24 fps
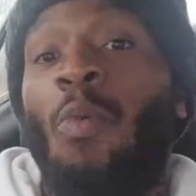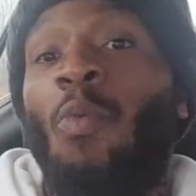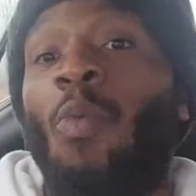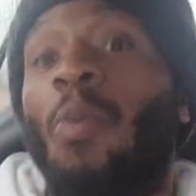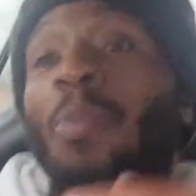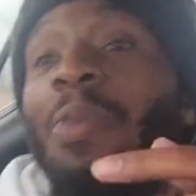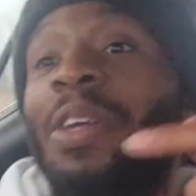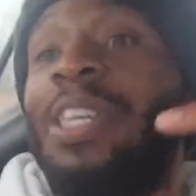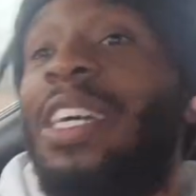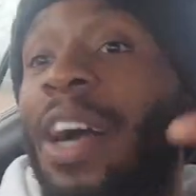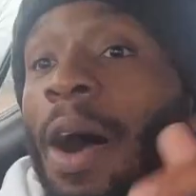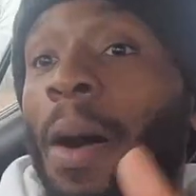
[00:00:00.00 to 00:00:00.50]
When
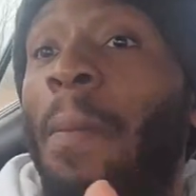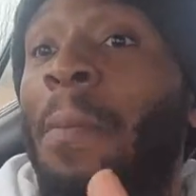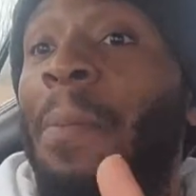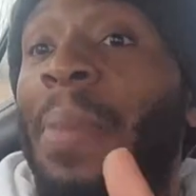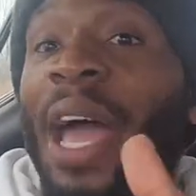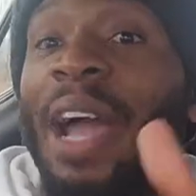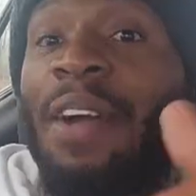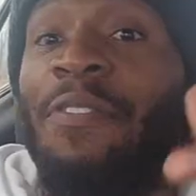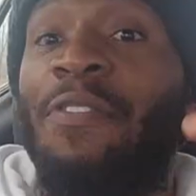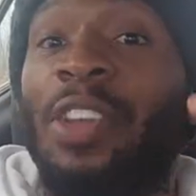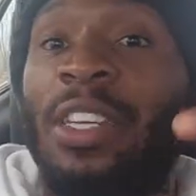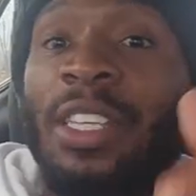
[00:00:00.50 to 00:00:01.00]
we come
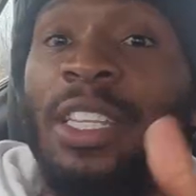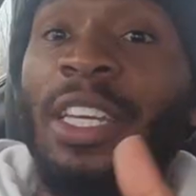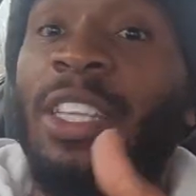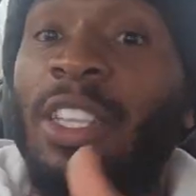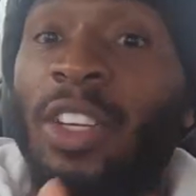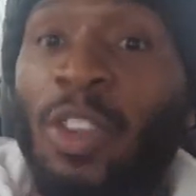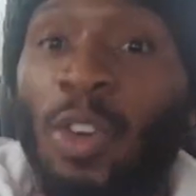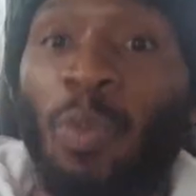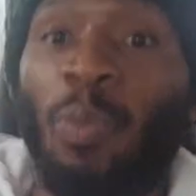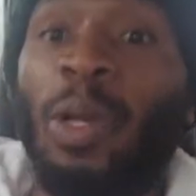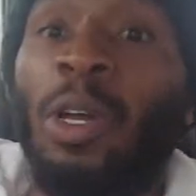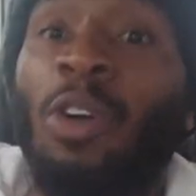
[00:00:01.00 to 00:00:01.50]
back for
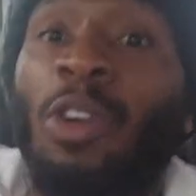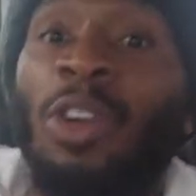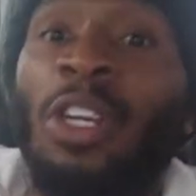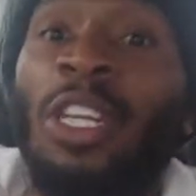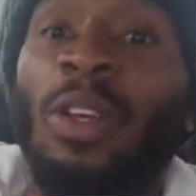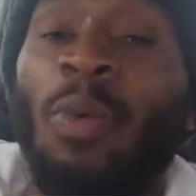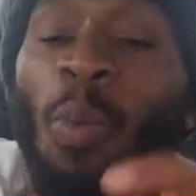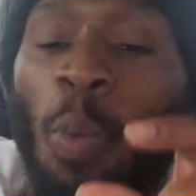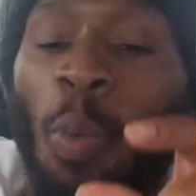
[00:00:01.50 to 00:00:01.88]
dinner, we're gonna need